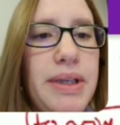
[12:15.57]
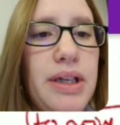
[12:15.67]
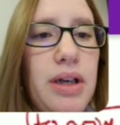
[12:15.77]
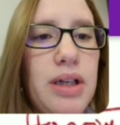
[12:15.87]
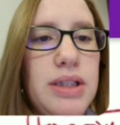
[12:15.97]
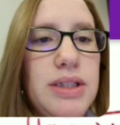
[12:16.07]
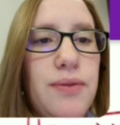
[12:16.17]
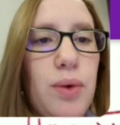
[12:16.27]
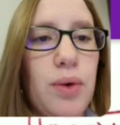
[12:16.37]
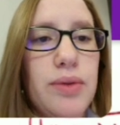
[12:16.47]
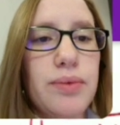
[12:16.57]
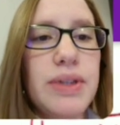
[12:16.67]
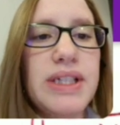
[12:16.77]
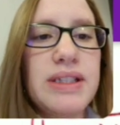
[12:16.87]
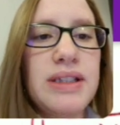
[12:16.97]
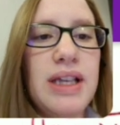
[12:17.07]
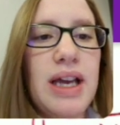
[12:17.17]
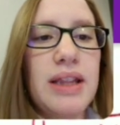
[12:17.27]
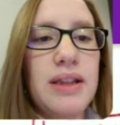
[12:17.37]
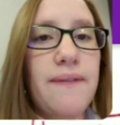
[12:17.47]
Because for the reason
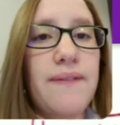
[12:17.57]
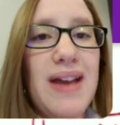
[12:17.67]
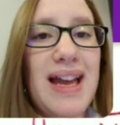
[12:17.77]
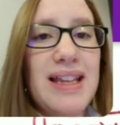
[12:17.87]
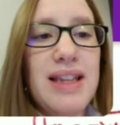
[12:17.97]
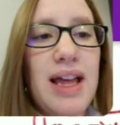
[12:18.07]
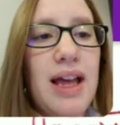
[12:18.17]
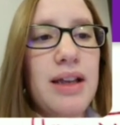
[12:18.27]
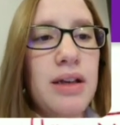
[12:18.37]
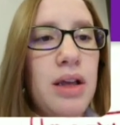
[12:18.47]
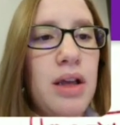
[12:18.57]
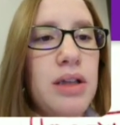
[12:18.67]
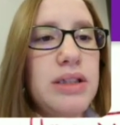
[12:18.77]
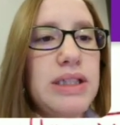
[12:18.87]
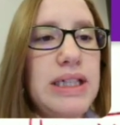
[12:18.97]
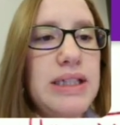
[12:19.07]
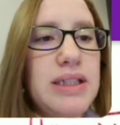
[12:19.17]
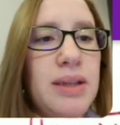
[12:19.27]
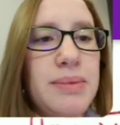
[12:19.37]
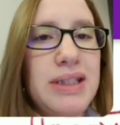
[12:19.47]
that, the fact that,
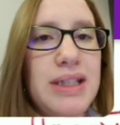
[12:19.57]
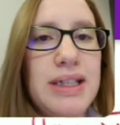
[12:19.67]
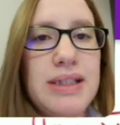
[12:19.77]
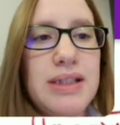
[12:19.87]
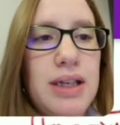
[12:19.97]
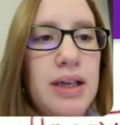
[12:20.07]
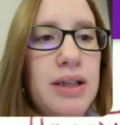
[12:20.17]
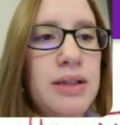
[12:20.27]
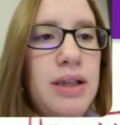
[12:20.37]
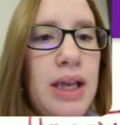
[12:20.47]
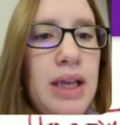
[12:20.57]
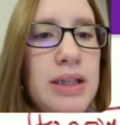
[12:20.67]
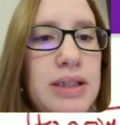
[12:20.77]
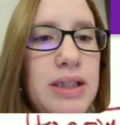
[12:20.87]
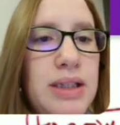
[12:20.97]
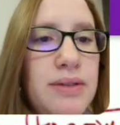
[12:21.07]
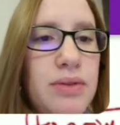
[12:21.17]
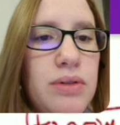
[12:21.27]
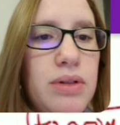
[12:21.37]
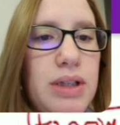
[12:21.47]
deed, something that is done, and
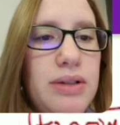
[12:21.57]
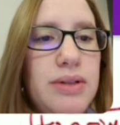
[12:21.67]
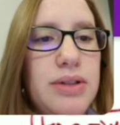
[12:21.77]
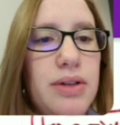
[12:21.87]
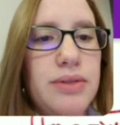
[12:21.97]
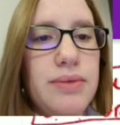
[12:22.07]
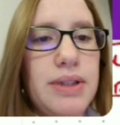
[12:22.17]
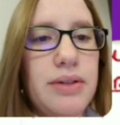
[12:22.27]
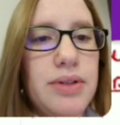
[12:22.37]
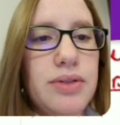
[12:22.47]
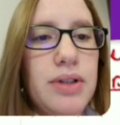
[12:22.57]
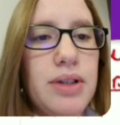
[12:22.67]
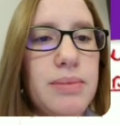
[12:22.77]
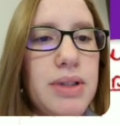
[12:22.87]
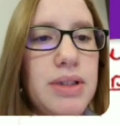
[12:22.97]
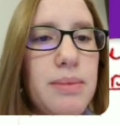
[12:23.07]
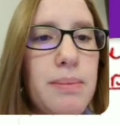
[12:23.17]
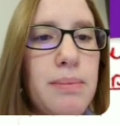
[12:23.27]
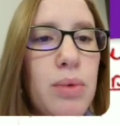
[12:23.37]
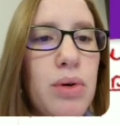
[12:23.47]
evil, I know it's hard to read on the screen, but it's
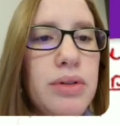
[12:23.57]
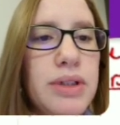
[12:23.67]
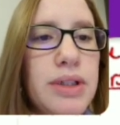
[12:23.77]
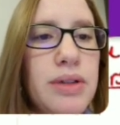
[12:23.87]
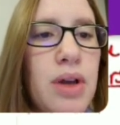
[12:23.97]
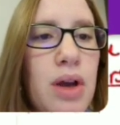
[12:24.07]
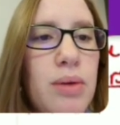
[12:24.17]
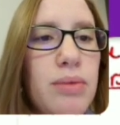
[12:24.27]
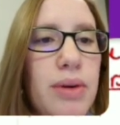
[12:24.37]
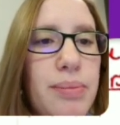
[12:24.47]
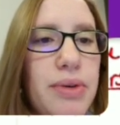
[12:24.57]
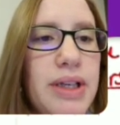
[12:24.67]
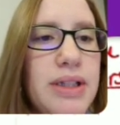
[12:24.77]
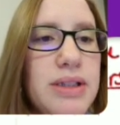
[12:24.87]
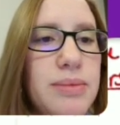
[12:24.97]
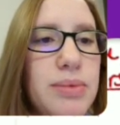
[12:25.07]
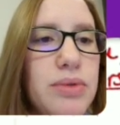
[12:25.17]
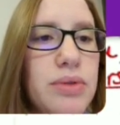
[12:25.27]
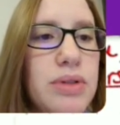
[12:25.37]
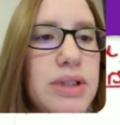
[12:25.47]
morally
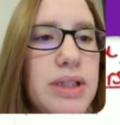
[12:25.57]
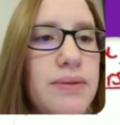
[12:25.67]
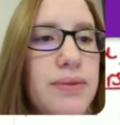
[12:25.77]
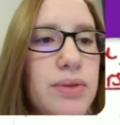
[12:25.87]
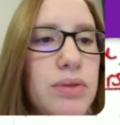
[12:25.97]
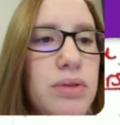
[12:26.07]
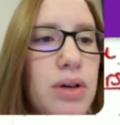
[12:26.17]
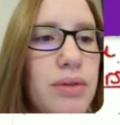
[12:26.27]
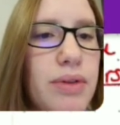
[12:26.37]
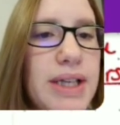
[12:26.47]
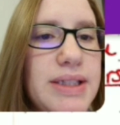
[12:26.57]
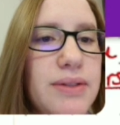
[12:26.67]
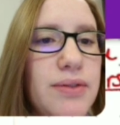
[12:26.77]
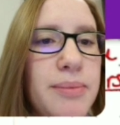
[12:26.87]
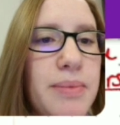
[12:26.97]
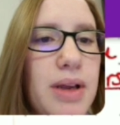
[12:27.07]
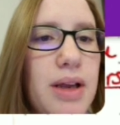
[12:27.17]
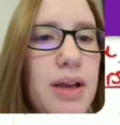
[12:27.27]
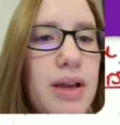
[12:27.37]
reprehensible, sinful, arising from